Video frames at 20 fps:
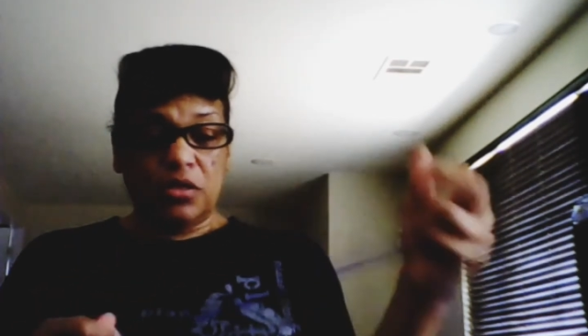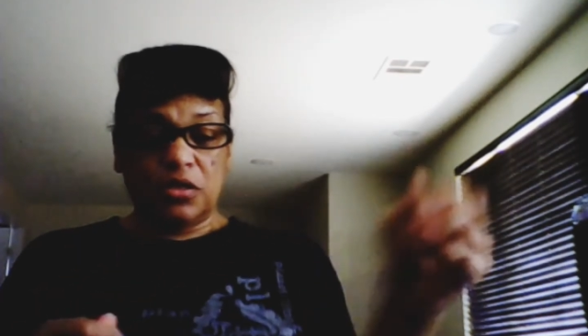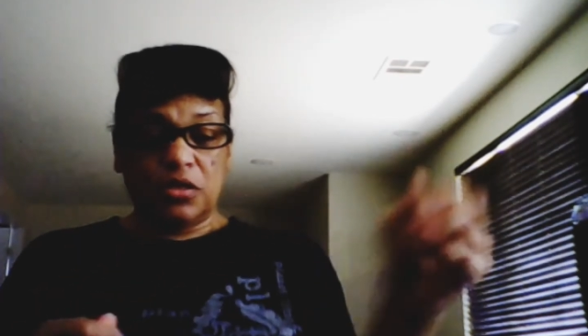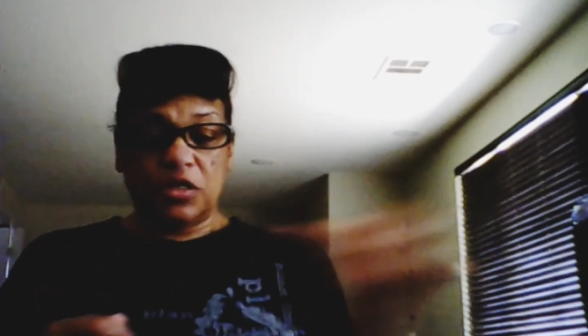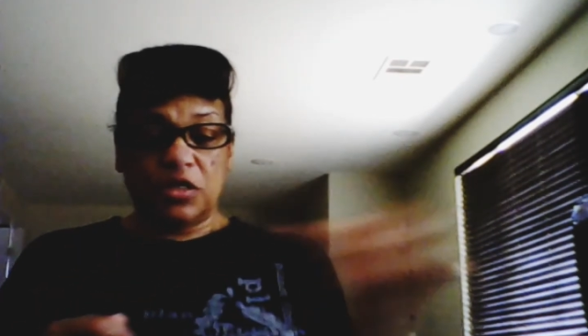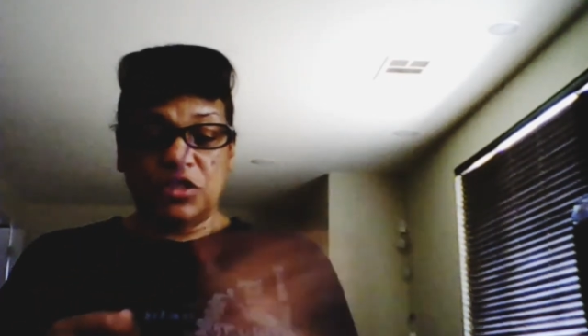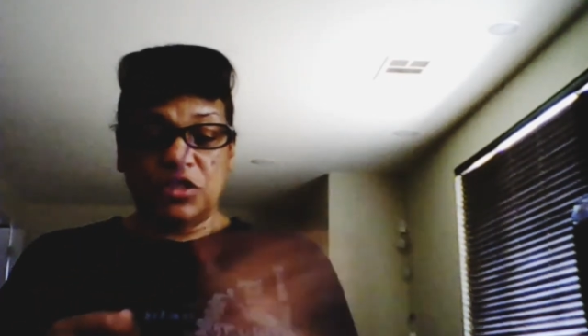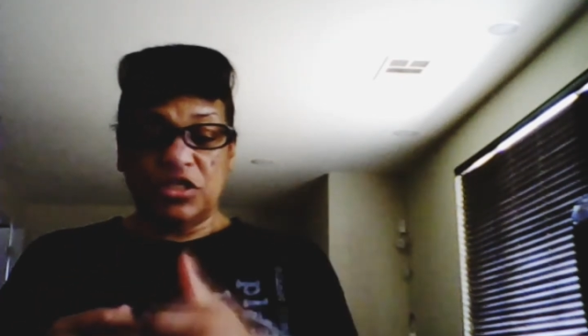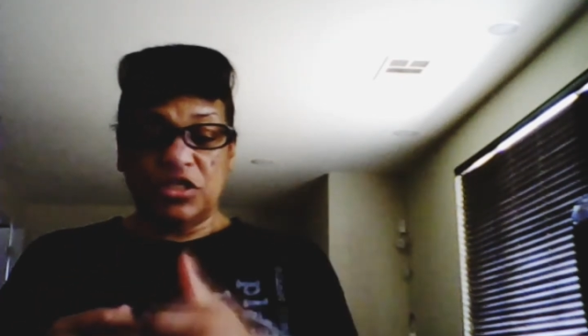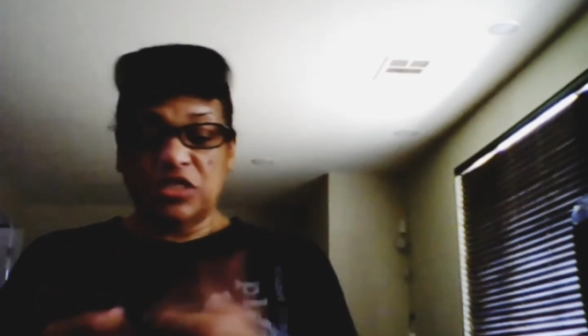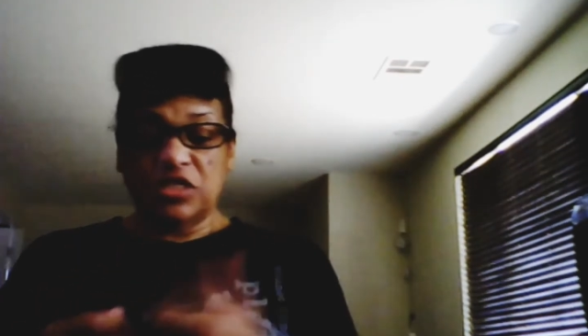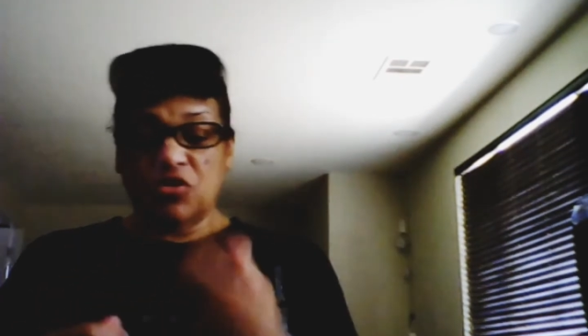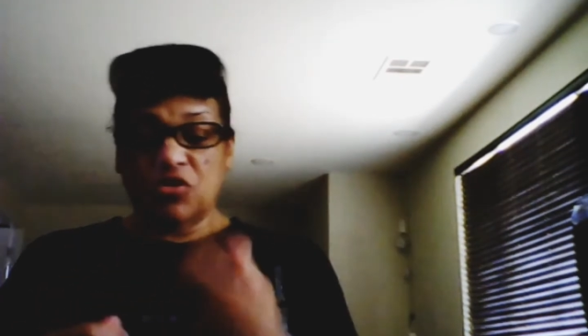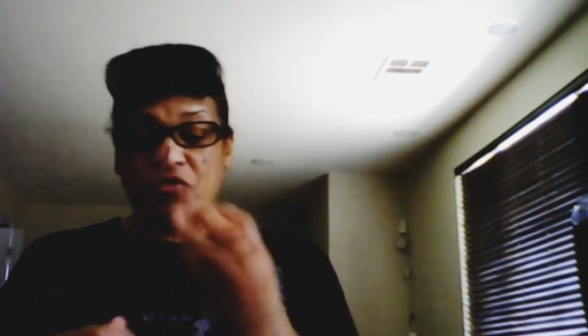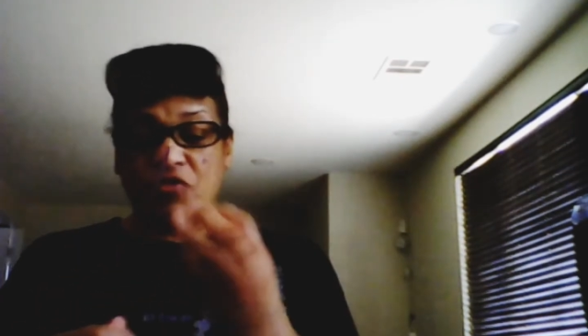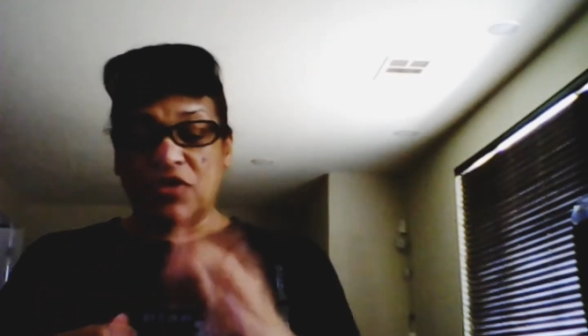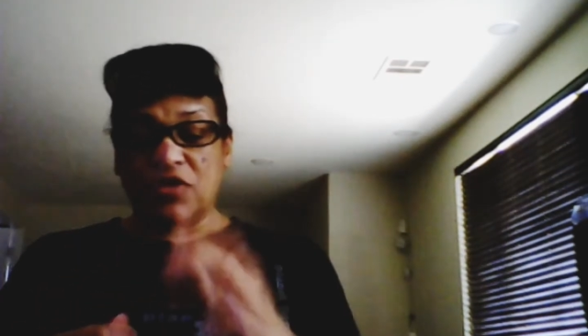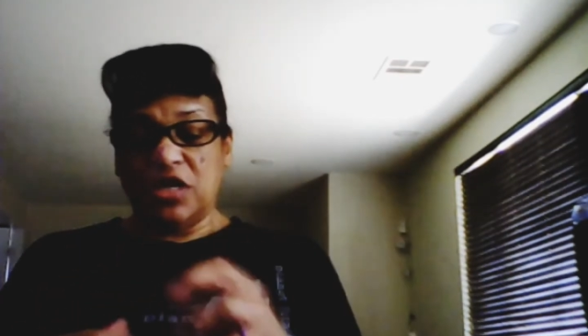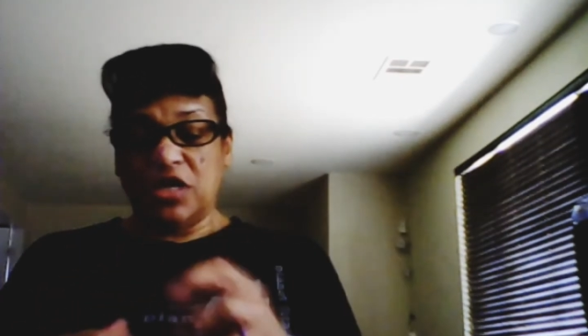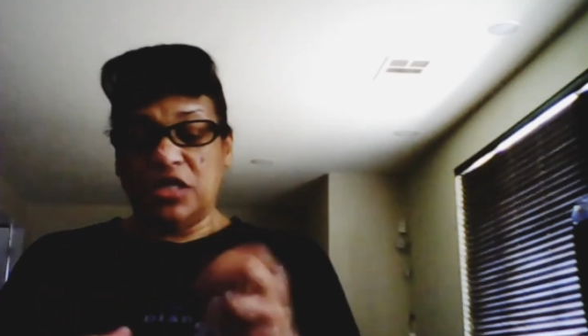Because he does
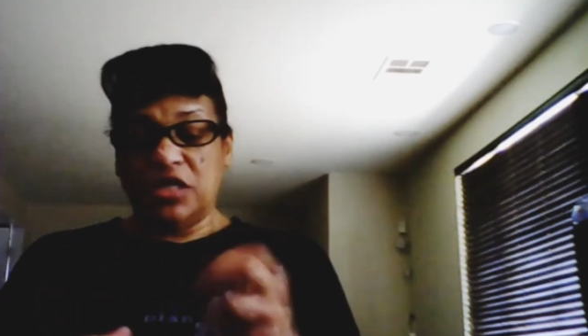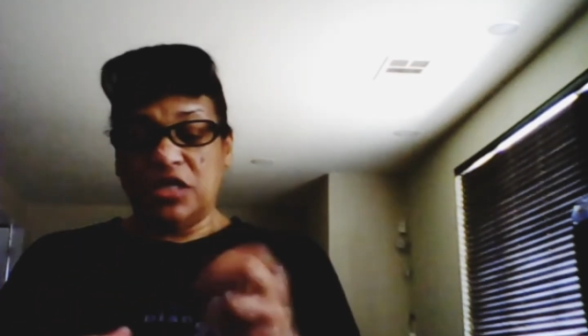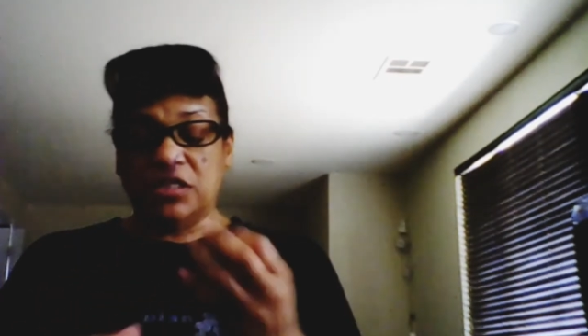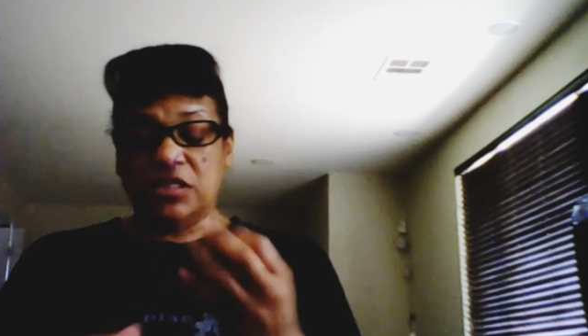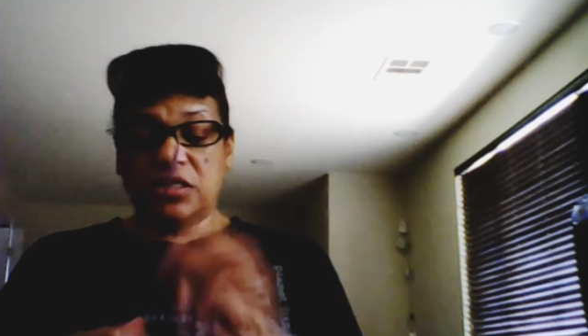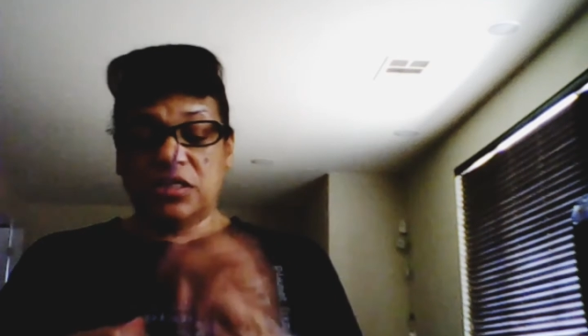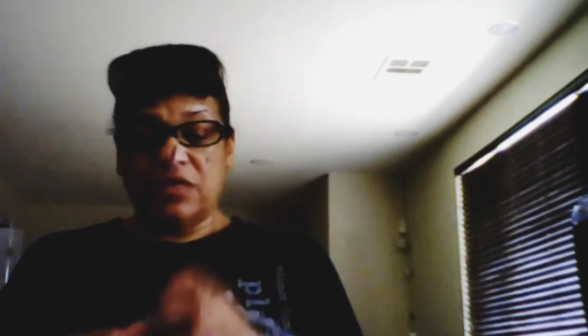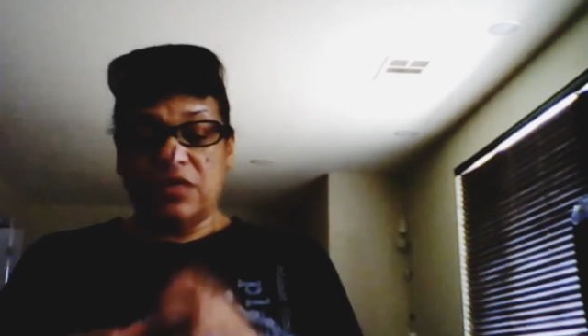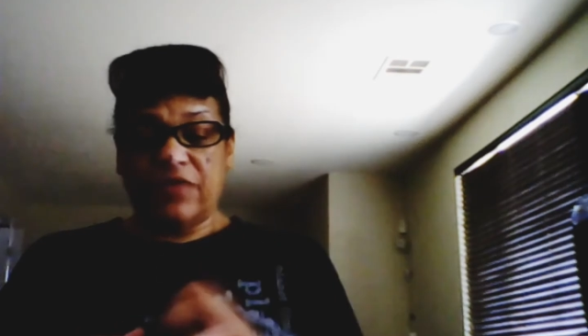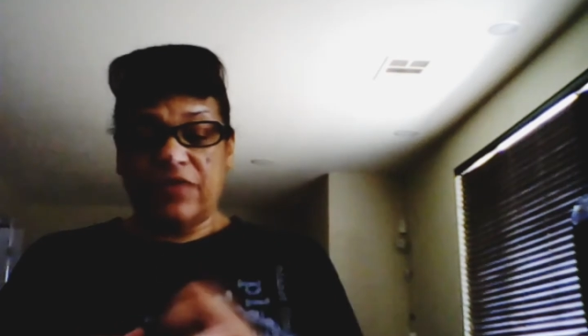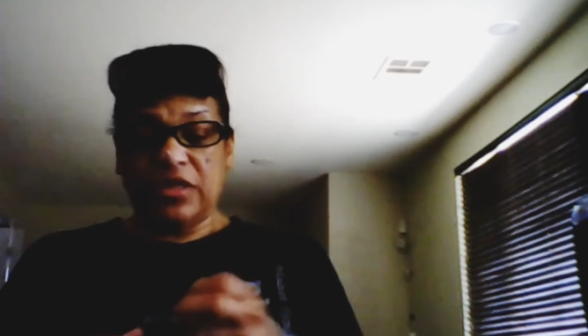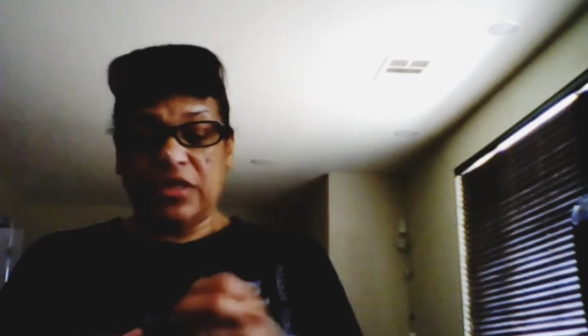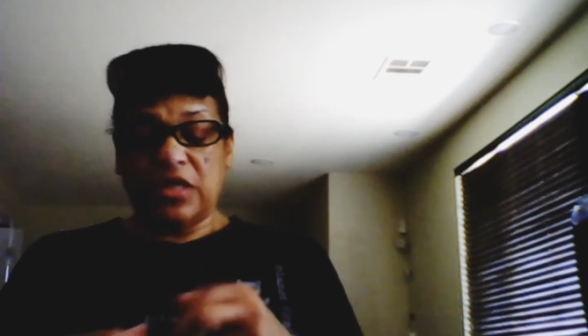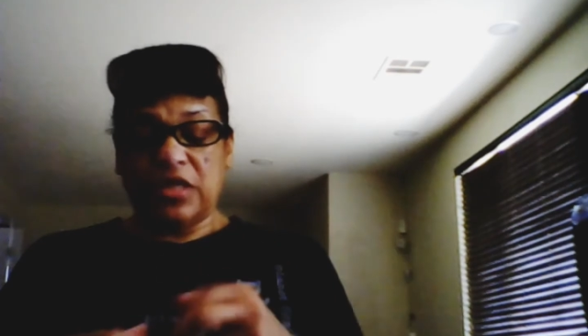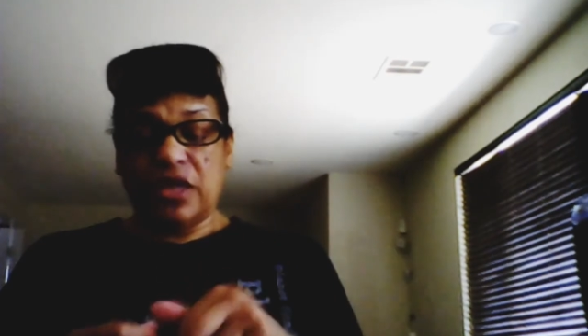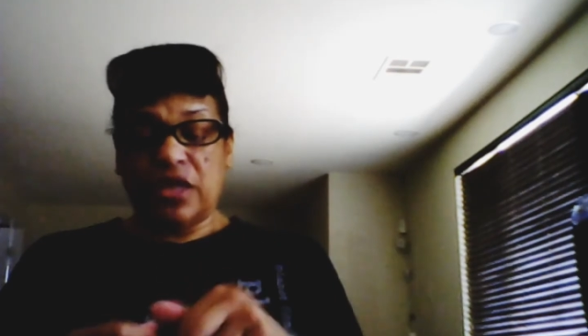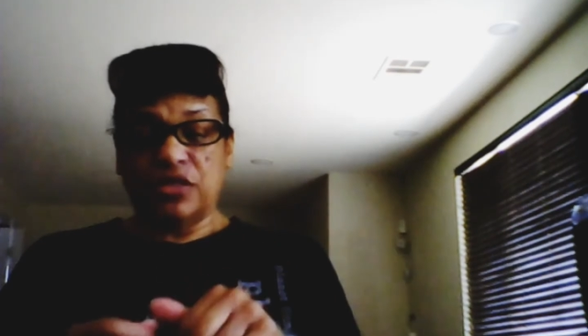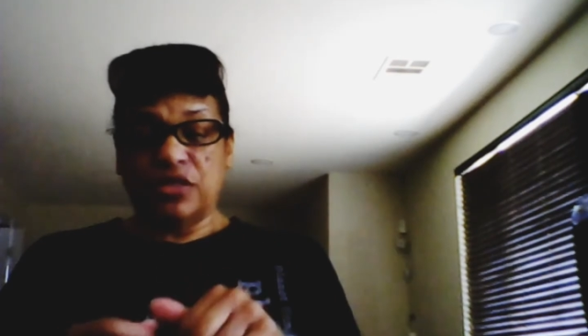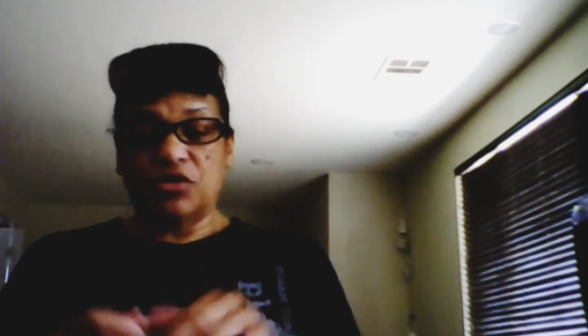overnights and stuff like that.